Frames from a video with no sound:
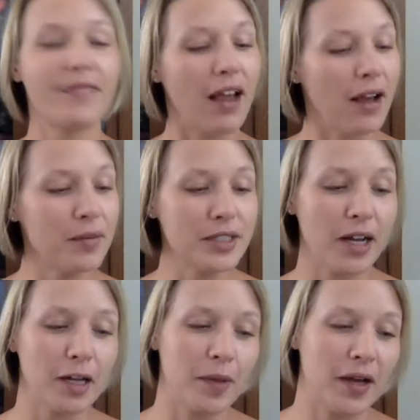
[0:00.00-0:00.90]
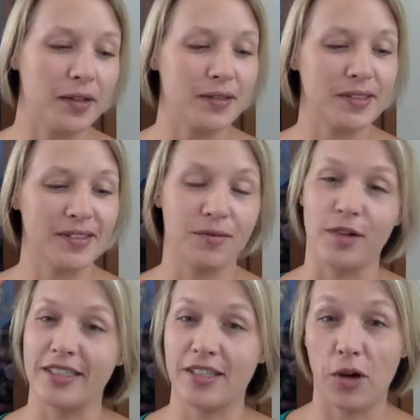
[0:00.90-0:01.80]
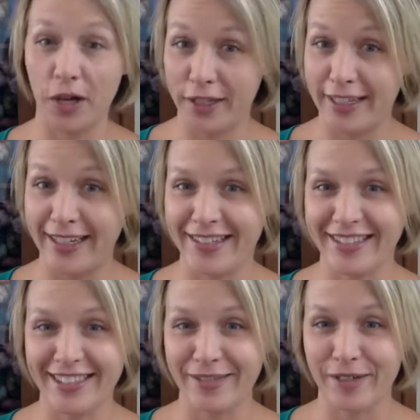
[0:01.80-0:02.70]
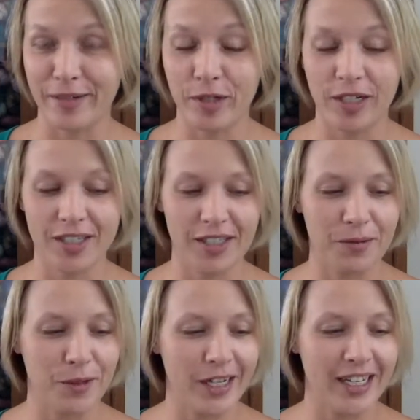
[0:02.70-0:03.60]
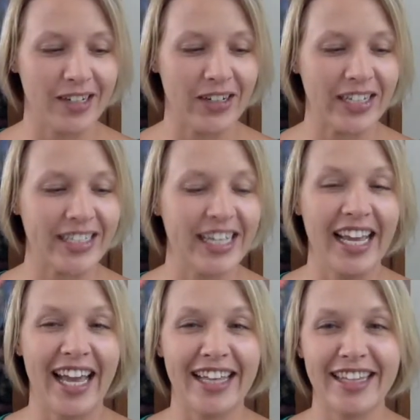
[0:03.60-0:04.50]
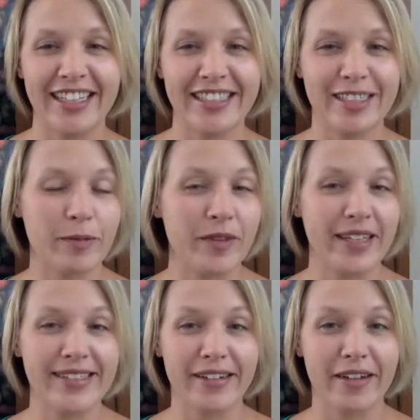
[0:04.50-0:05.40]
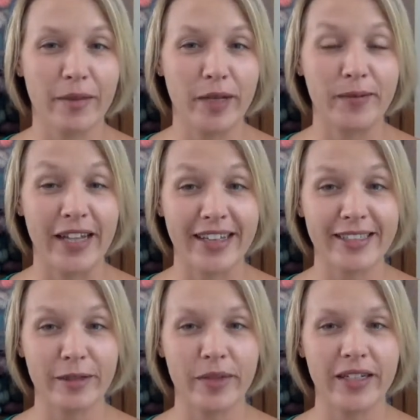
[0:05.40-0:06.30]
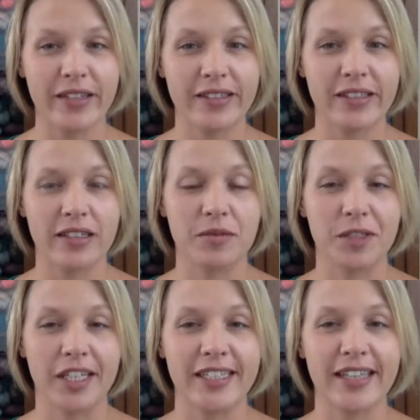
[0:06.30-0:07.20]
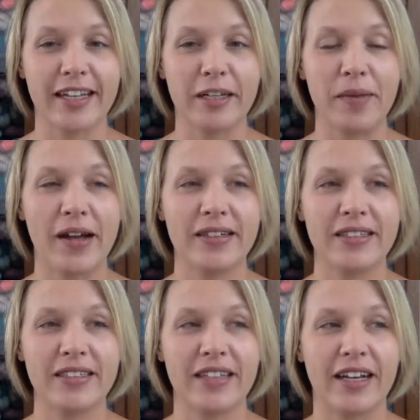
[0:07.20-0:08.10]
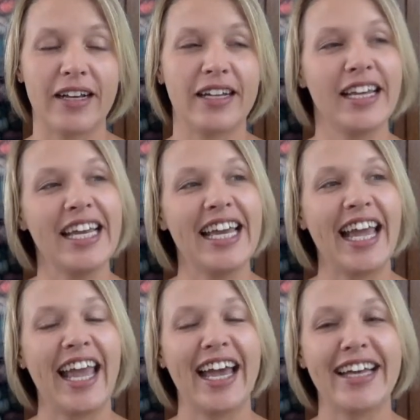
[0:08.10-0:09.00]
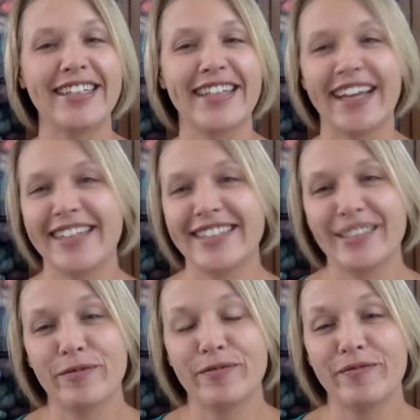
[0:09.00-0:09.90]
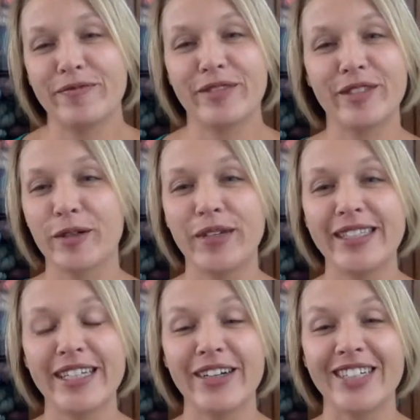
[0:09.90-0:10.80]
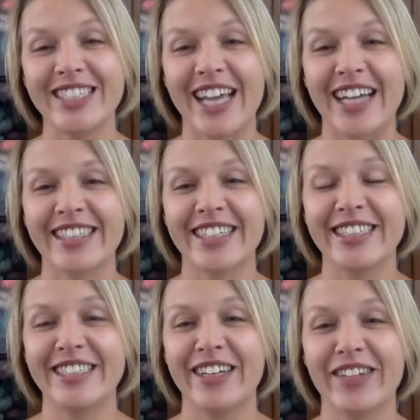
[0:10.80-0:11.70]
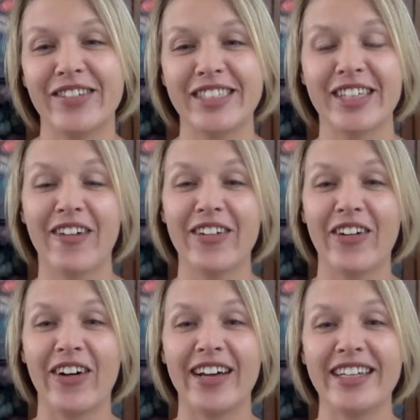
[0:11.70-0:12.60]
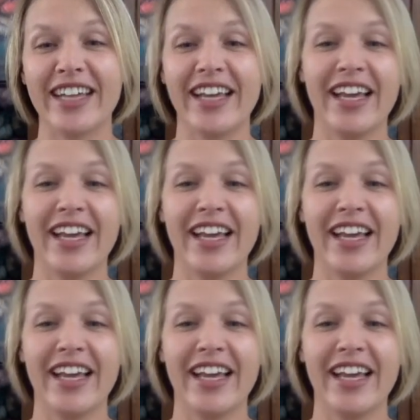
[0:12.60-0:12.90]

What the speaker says: going to talk about what's on the needles and what I'm currently working on, and then some things that are coming up next on my needles that I'm really excited about, and then some Queen City Yarn chat to let you know what's going on